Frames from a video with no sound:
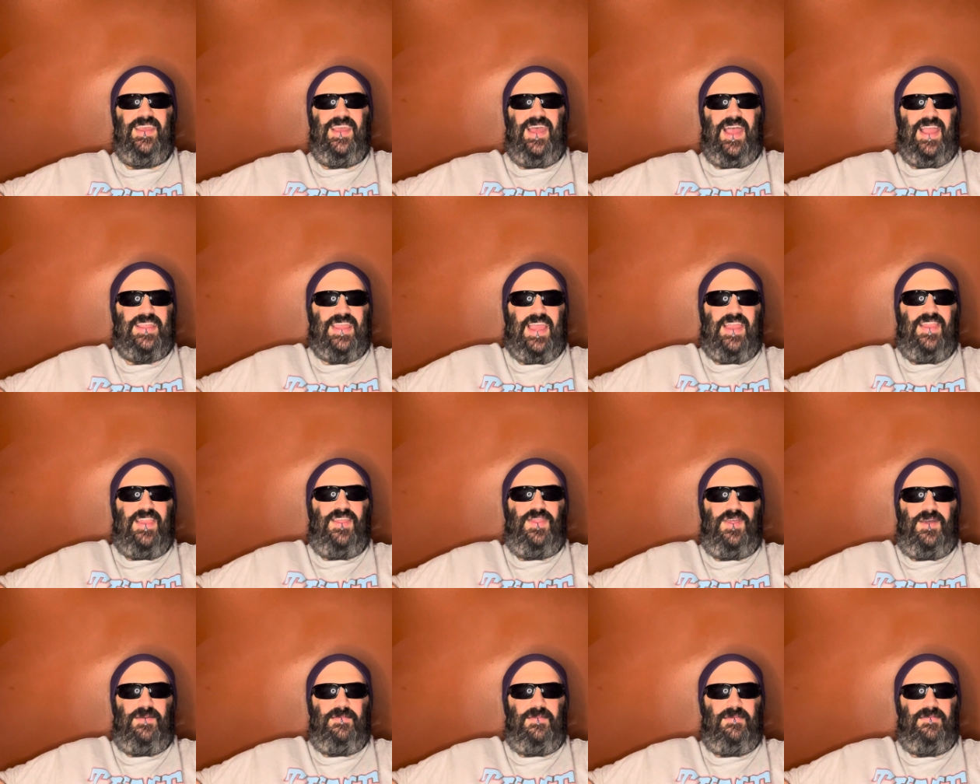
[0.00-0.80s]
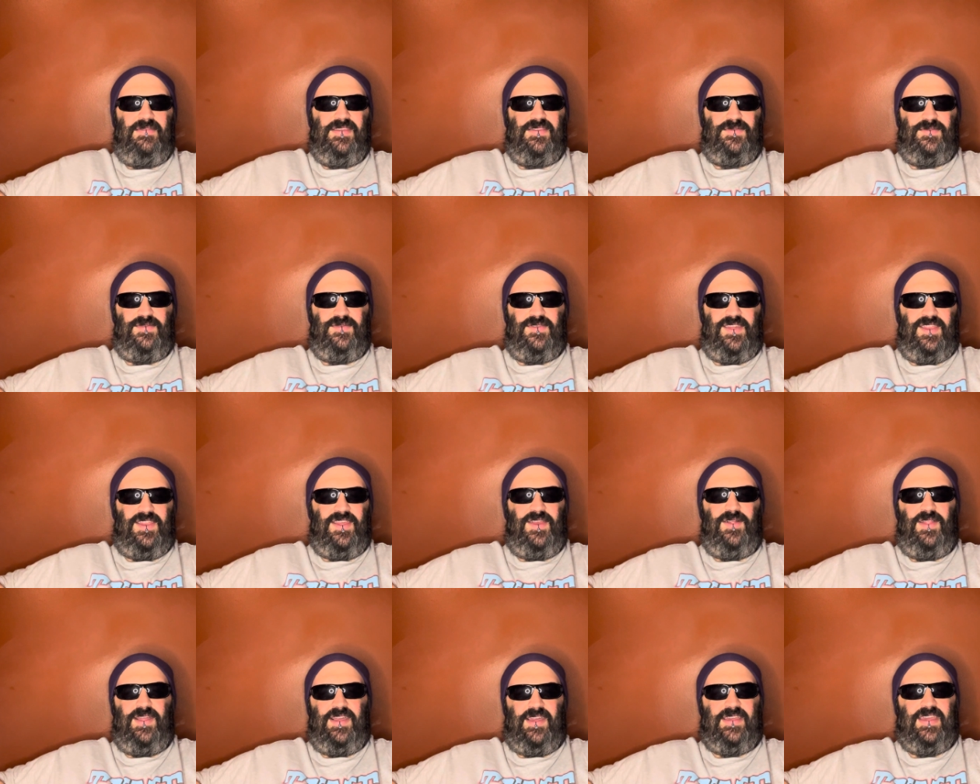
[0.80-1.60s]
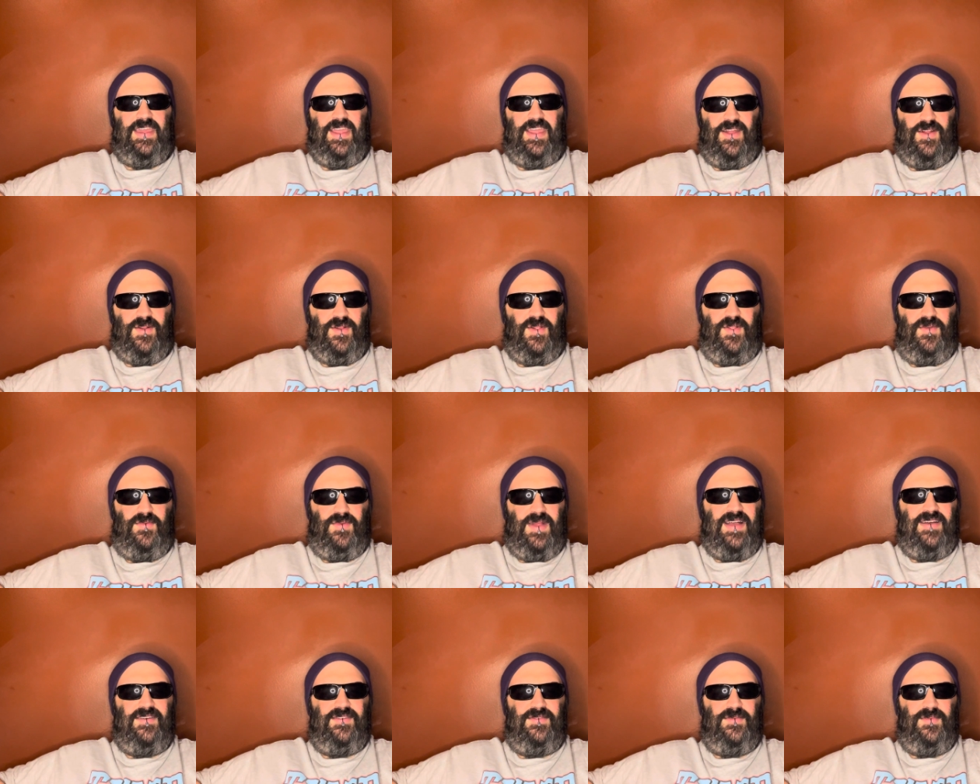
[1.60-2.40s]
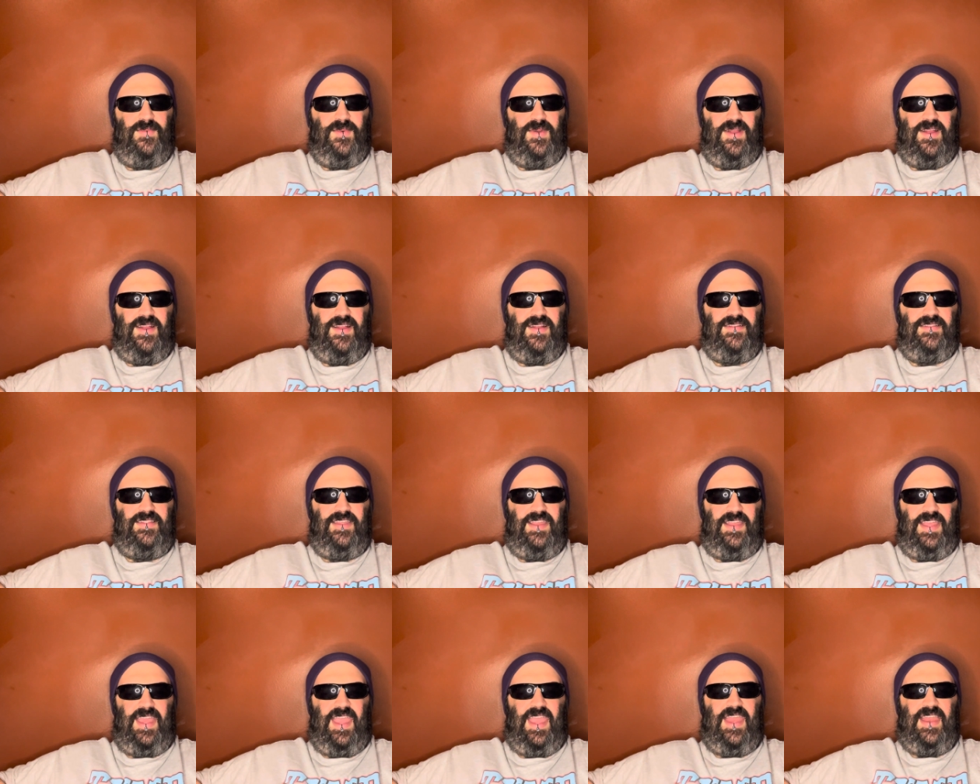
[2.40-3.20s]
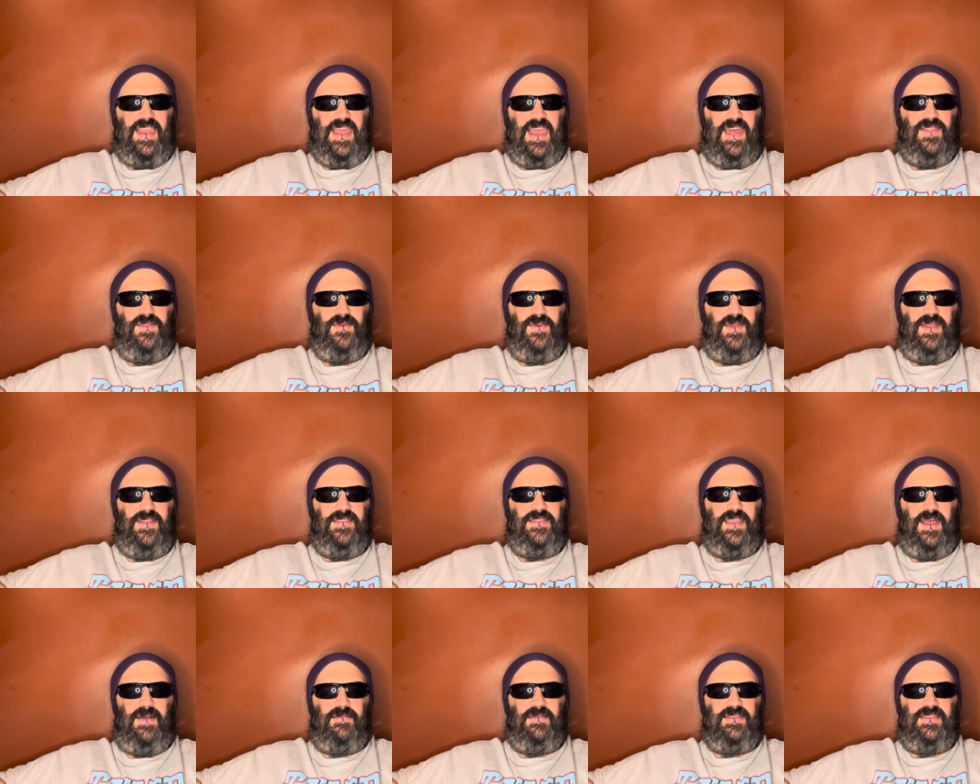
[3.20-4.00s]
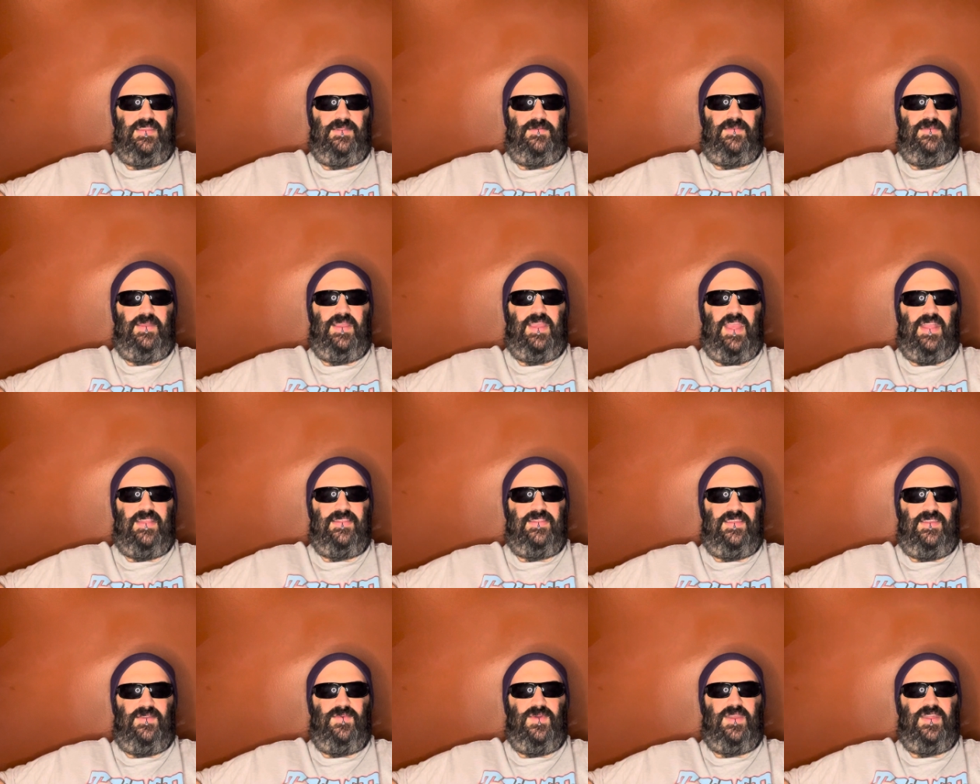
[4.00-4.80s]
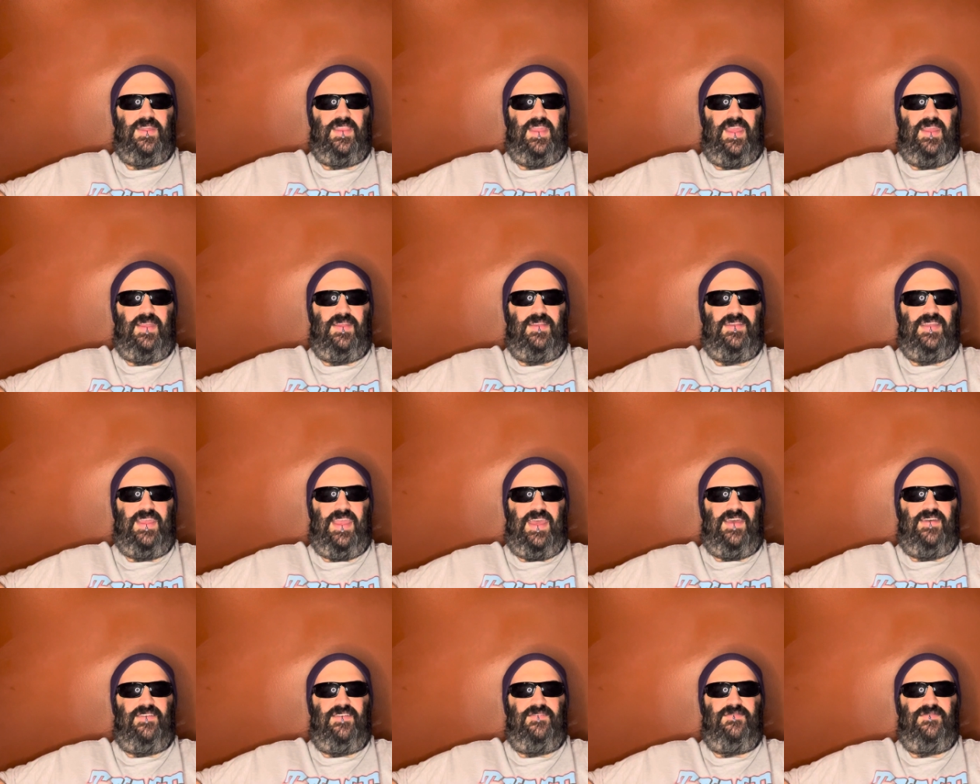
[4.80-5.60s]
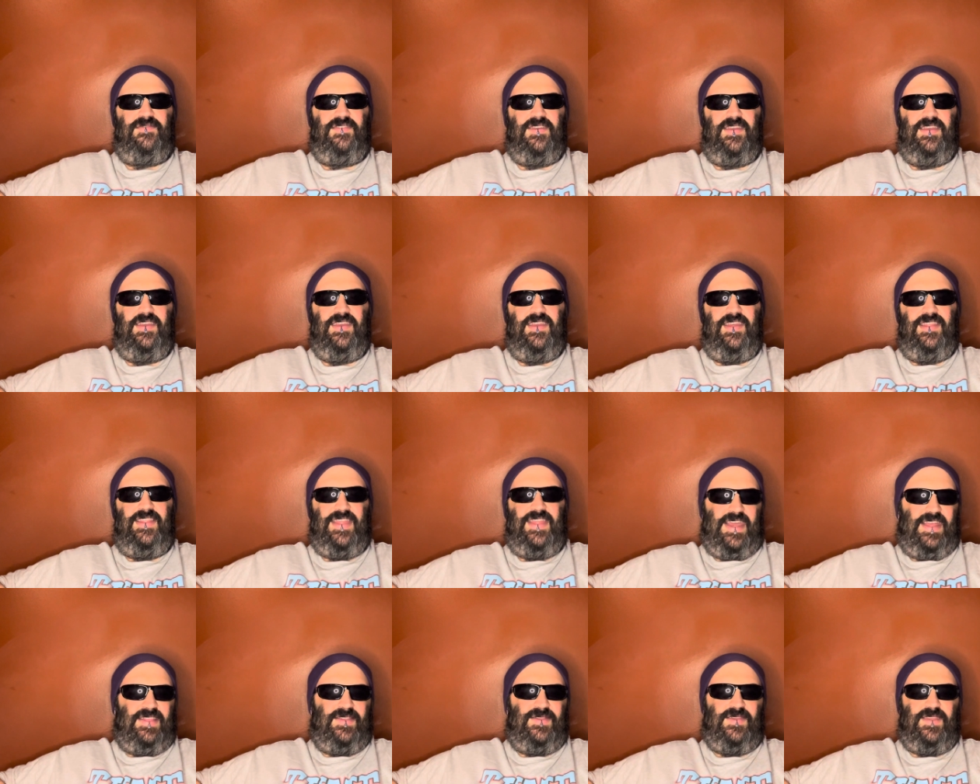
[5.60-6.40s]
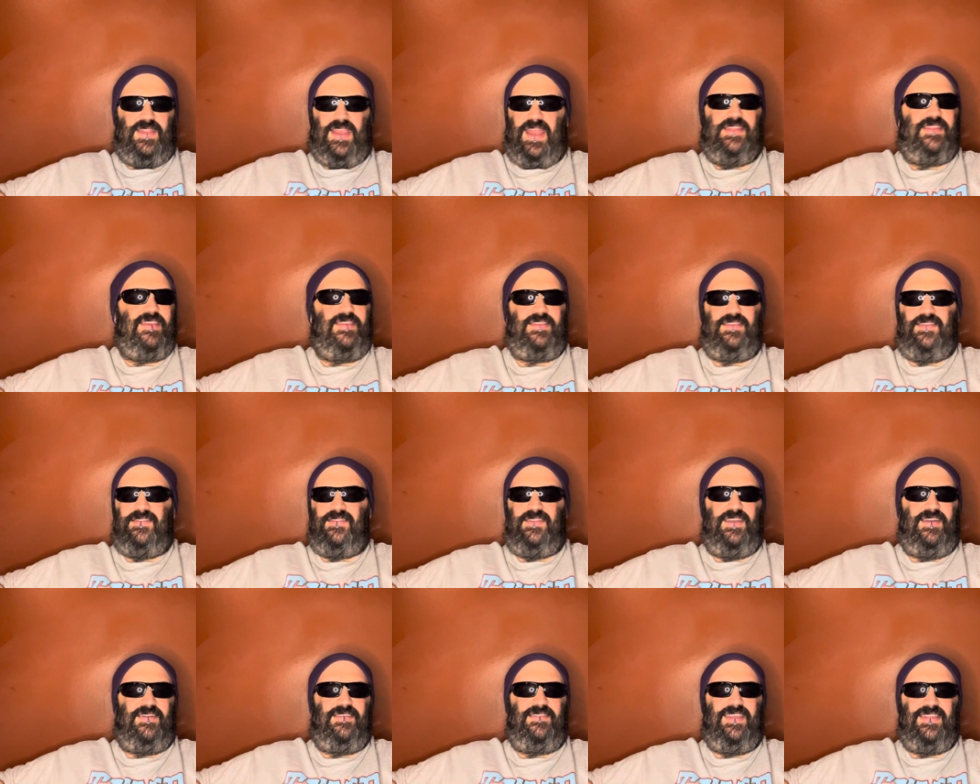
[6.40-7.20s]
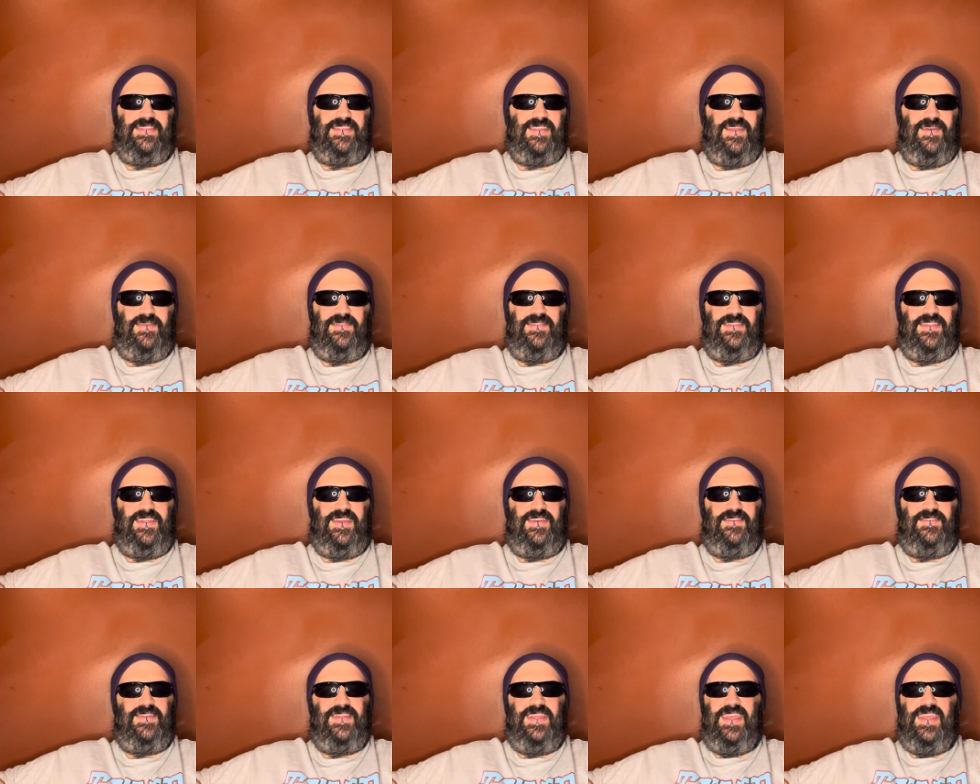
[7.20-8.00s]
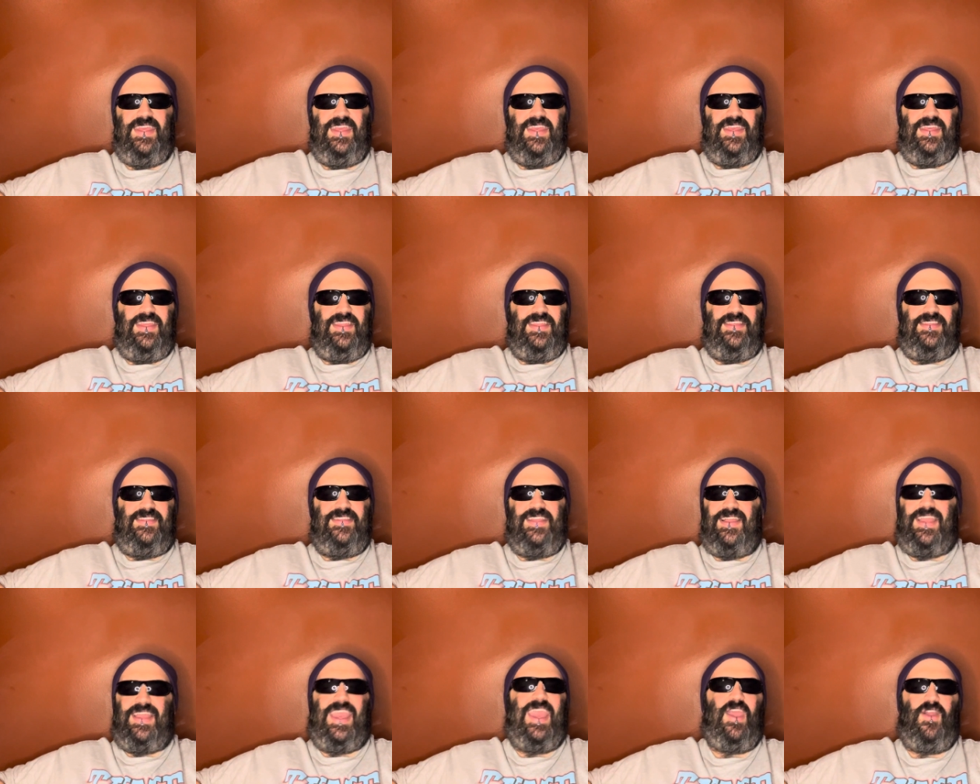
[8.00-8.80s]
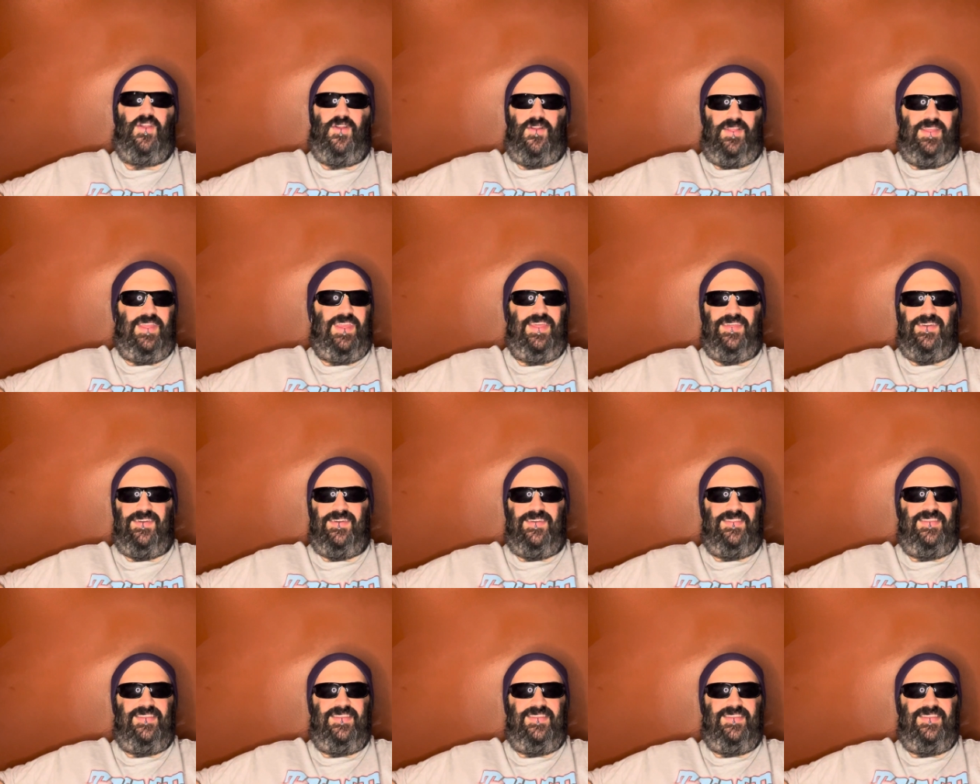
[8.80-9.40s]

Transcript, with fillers: I kind of thought maybe this was going to go like a Carol route where like Anne Hathaway and Thomasin McKenzie were going to have that's so that doesn't know that's not the this is not Carol either.